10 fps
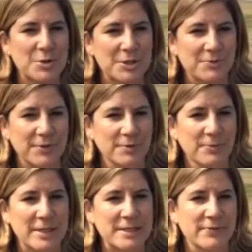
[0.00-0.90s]
Ocean Film
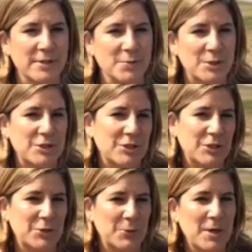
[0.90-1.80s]
Festival wishing
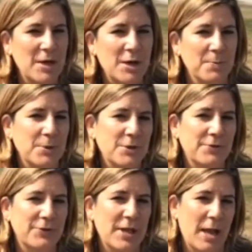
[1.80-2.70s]
you a
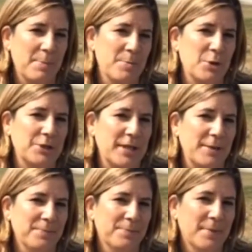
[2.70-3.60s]
beautiful happy birthday.